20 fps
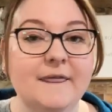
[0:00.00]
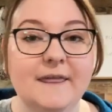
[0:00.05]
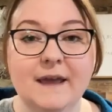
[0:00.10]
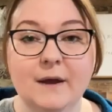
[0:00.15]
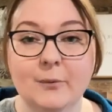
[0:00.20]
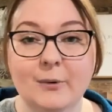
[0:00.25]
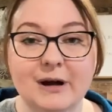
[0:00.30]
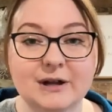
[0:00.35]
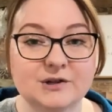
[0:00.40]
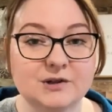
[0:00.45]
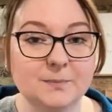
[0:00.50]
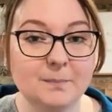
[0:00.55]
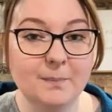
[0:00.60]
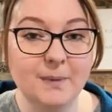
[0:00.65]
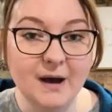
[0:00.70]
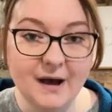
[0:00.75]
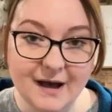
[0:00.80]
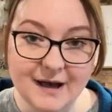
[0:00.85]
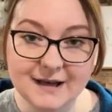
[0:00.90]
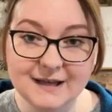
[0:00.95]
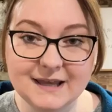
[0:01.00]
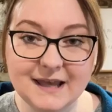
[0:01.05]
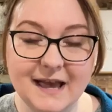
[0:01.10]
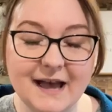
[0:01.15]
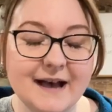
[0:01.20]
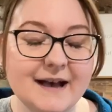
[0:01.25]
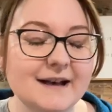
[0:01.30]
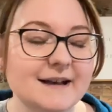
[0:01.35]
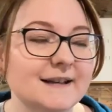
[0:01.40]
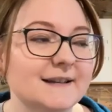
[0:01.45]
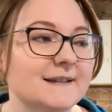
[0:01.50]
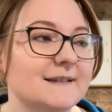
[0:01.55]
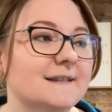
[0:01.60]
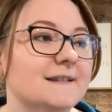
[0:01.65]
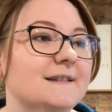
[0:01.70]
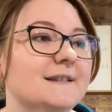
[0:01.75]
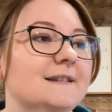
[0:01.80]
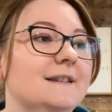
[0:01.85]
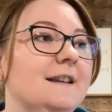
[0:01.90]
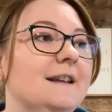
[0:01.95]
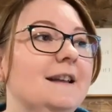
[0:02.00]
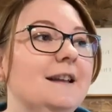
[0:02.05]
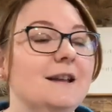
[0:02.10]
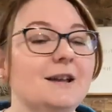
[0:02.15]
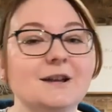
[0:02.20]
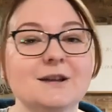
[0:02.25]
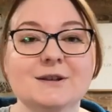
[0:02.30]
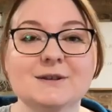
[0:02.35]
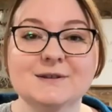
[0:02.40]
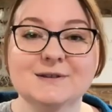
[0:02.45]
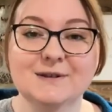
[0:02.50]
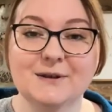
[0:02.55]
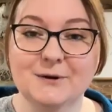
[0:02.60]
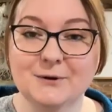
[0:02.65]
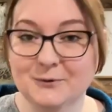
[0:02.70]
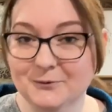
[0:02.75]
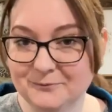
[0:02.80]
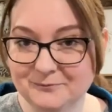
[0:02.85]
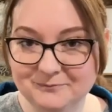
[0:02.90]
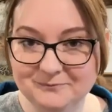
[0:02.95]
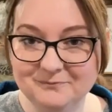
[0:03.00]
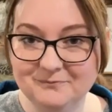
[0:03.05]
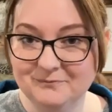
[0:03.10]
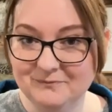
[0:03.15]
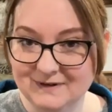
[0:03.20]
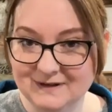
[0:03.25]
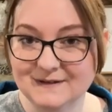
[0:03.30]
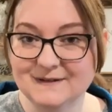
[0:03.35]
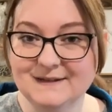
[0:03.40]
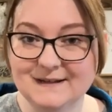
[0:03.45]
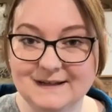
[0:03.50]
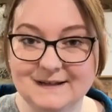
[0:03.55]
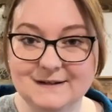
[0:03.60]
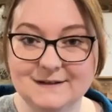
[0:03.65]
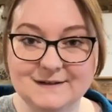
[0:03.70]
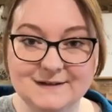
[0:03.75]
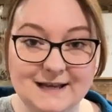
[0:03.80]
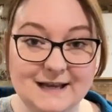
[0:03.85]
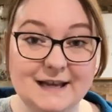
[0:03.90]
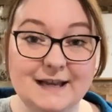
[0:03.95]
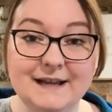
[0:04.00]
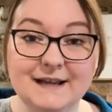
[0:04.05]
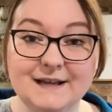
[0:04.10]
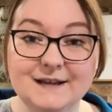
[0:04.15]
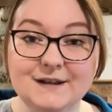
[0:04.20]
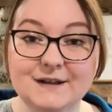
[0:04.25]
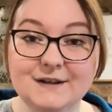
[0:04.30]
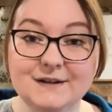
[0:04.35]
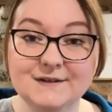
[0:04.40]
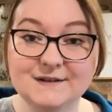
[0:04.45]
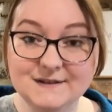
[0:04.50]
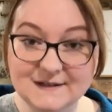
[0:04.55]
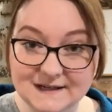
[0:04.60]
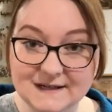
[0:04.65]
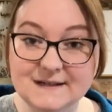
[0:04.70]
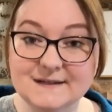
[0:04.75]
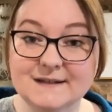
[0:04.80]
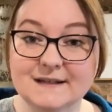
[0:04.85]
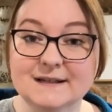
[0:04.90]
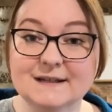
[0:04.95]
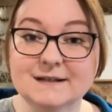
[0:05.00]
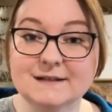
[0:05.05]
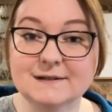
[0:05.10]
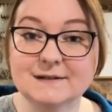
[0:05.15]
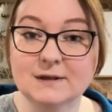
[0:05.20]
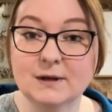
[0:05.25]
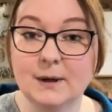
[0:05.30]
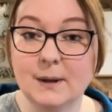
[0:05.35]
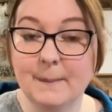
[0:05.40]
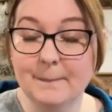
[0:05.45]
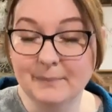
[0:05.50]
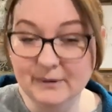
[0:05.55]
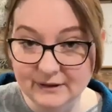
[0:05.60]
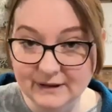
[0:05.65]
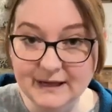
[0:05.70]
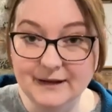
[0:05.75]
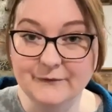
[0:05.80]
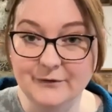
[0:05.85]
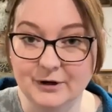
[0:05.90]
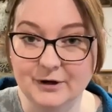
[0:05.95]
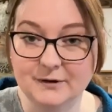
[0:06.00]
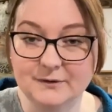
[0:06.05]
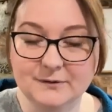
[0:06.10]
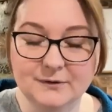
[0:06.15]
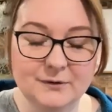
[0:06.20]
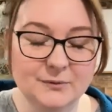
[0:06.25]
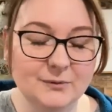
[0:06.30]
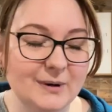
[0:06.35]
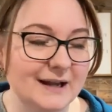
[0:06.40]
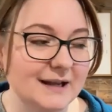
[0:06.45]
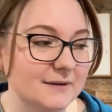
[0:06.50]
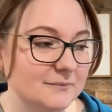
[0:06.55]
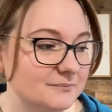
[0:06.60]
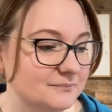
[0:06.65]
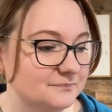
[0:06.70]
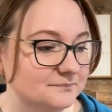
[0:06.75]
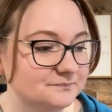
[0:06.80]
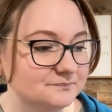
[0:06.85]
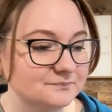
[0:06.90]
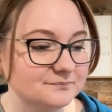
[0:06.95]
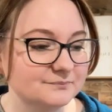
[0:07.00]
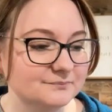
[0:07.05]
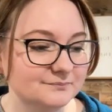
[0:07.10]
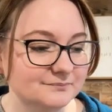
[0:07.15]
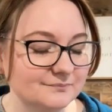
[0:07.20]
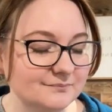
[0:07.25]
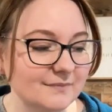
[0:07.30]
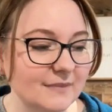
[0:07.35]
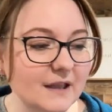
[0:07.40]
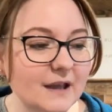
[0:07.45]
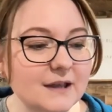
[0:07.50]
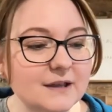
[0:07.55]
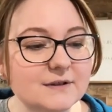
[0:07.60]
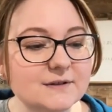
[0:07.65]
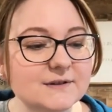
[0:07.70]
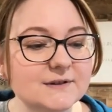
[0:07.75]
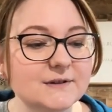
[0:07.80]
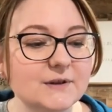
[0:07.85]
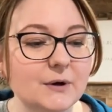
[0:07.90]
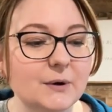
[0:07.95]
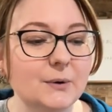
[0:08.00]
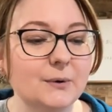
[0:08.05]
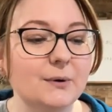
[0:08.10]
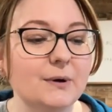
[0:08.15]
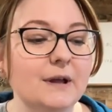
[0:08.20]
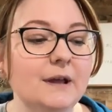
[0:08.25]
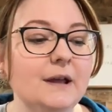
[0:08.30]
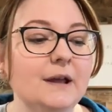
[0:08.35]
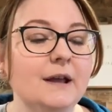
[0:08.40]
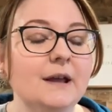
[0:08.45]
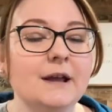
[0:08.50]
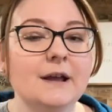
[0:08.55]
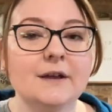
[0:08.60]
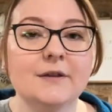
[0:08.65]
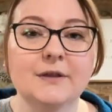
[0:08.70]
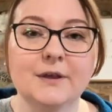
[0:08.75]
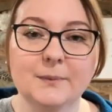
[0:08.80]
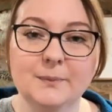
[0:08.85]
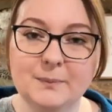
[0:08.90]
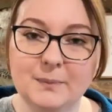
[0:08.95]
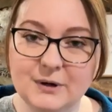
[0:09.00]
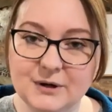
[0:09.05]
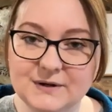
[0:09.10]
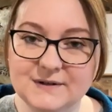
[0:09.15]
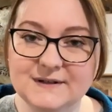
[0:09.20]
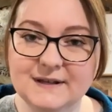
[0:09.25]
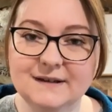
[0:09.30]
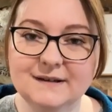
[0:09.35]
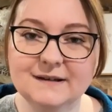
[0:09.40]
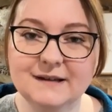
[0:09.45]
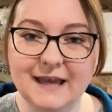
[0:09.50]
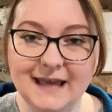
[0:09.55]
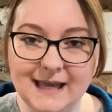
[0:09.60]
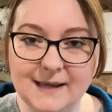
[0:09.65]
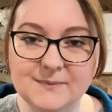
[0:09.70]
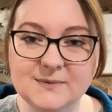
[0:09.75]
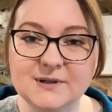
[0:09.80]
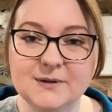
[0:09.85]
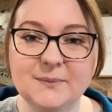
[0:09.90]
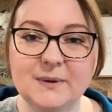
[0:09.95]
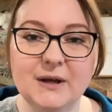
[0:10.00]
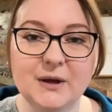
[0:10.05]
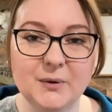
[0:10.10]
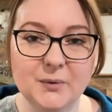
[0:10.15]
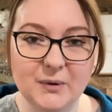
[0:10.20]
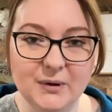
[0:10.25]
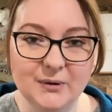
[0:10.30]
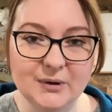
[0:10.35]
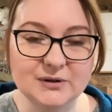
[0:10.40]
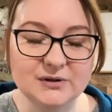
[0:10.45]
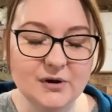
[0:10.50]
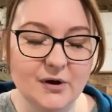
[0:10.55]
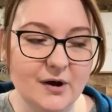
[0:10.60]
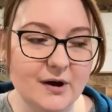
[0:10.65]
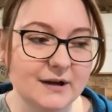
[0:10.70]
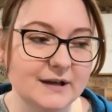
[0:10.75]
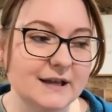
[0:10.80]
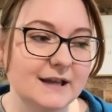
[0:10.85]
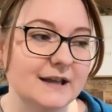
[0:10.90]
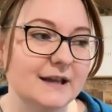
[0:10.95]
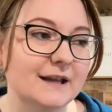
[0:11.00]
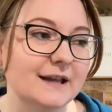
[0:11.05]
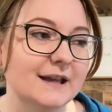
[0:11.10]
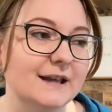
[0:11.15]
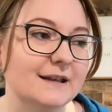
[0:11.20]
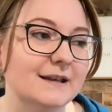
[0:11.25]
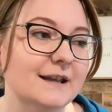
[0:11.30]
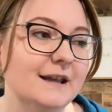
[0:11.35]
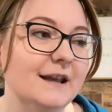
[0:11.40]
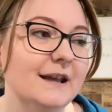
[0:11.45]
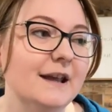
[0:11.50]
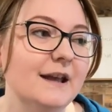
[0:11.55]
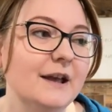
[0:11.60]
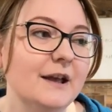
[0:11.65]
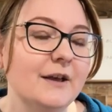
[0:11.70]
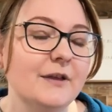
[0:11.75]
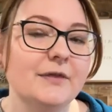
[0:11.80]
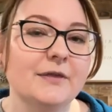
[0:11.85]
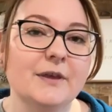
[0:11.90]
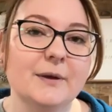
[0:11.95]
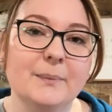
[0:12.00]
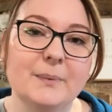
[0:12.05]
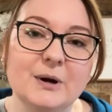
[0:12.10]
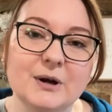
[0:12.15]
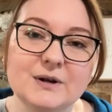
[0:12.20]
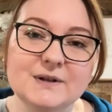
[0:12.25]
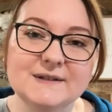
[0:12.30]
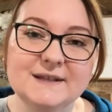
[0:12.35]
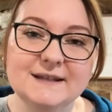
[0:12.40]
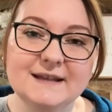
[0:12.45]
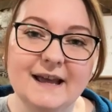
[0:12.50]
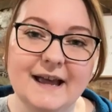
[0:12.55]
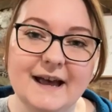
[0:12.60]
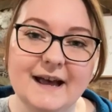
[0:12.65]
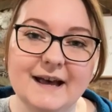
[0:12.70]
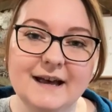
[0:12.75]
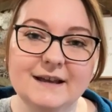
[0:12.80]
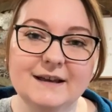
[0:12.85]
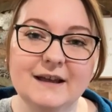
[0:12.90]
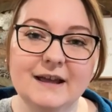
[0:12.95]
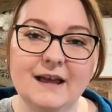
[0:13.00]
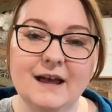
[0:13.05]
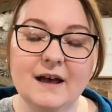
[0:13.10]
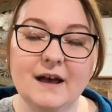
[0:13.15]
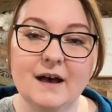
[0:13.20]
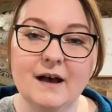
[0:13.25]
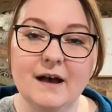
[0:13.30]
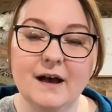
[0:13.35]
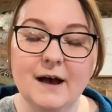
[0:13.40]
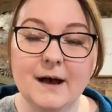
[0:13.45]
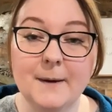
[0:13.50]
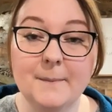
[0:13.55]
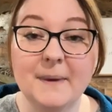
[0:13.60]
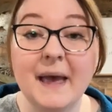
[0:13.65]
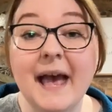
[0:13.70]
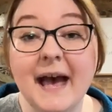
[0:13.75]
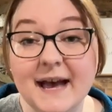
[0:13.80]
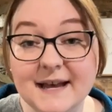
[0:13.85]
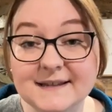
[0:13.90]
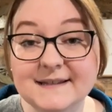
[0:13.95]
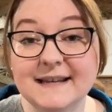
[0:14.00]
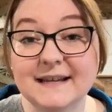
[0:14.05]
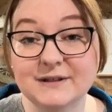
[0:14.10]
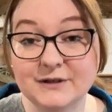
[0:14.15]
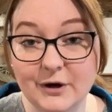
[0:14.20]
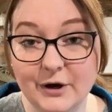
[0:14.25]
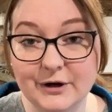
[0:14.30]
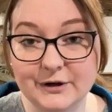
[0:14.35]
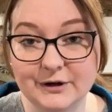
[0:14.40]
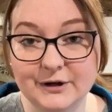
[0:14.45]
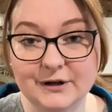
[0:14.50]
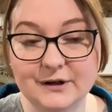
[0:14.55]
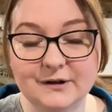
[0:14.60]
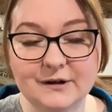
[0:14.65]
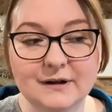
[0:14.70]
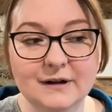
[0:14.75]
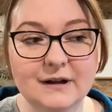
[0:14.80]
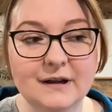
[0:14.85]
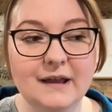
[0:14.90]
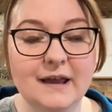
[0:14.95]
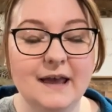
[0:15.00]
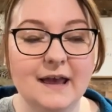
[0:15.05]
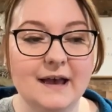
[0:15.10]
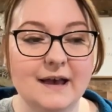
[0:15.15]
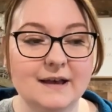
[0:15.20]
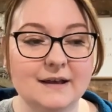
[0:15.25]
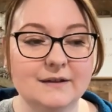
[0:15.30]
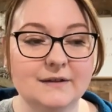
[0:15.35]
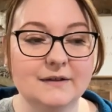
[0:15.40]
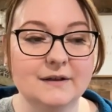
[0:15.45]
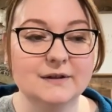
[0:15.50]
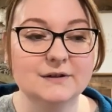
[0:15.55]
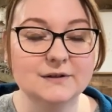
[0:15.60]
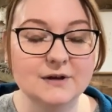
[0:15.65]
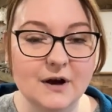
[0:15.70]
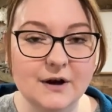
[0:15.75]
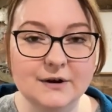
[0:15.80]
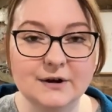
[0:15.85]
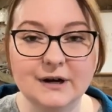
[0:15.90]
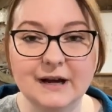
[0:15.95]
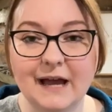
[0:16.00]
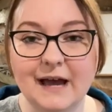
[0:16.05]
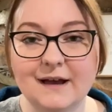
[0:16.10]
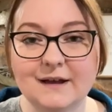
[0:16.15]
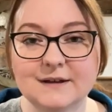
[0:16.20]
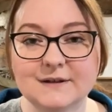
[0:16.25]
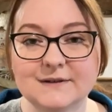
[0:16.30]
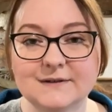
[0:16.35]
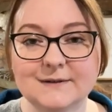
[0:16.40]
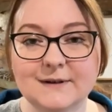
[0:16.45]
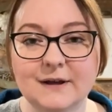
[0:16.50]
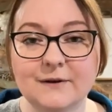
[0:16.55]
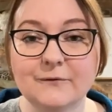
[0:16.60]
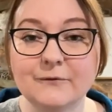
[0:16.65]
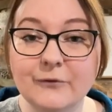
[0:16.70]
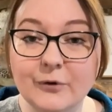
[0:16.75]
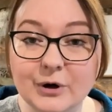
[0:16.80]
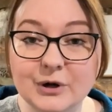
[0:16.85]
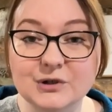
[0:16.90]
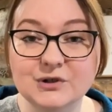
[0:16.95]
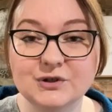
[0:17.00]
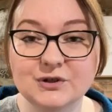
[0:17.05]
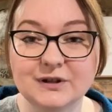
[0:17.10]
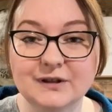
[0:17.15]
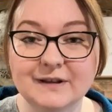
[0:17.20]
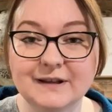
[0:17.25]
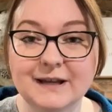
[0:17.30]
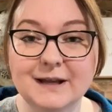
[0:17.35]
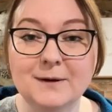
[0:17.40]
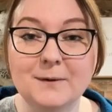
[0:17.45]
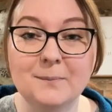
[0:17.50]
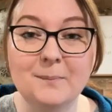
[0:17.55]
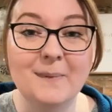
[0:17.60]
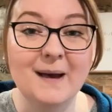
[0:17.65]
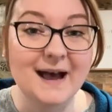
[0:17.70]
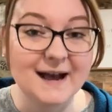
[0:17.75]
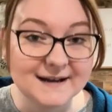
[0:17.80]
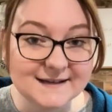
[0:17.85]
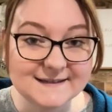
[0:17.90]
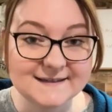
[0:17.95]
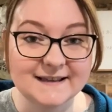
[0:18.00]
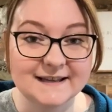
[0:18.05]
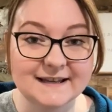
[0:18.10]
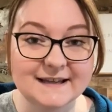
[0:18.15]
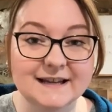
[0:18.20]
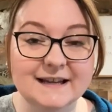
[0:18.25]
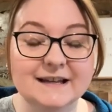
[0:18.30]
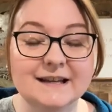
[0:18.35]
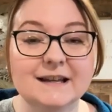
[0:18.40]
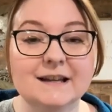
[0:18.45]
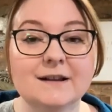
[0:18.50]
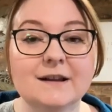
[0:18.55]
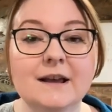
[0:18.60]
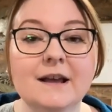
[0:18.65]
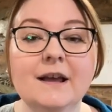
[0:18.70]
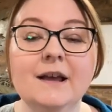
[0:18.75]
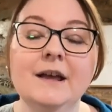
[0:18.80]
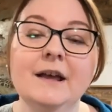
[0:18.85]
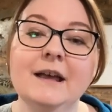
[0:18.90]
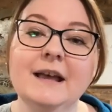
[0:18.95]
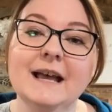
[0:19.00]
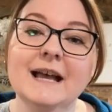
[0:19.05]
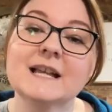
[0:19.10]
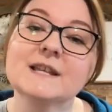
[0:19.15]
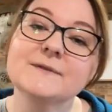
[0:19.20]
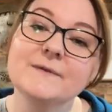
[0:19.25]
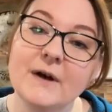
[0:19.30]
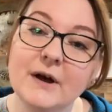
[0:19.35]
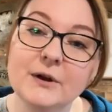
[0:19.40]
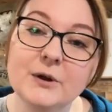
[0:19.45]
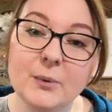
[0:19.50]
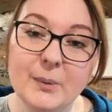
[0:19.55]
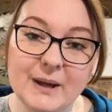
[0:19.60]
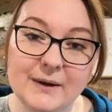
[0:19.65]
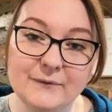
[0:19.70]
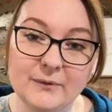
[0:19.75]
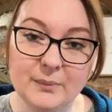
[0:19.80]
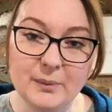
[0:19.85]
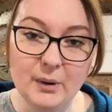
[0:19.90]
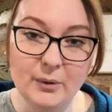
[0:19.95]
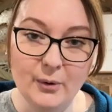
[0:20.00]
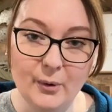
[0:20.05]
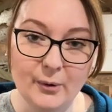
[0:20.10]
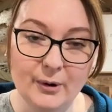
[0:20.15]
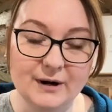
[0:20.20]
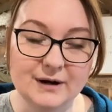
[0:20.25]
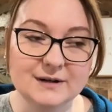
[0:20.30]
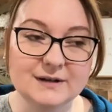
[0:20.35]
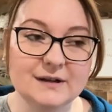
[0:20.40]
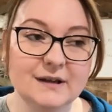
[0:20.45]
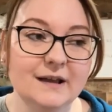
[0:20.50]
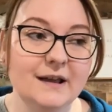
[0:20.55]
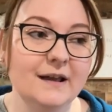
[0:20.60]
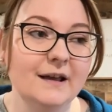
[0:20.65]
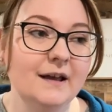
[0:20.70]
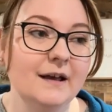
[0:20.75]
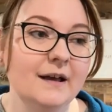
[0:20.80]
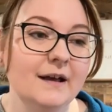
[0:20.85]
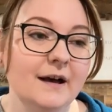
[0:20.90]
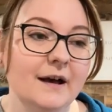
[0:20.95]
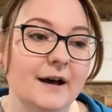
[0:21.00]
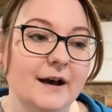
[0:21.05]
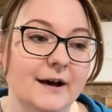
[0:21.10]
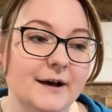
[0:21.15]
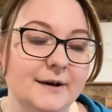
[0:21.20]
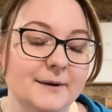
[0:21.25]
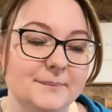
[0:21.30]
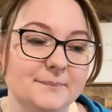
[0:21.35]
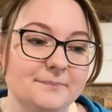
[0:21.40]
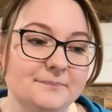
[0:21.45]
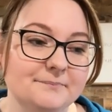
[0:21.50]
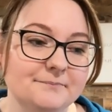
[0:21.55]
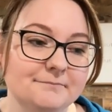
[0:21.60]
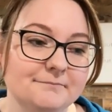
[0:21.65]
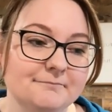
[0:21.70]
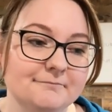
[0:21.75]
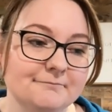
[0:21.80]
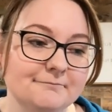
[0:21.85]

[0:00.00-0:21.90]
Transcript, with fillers: they watch podcasts. So this is a seasoned believer, right? And so the person came to me and we were talking and the person had um, has a daughter and the daughter has unfortunately backslidden and has fallen away from the Lord, um,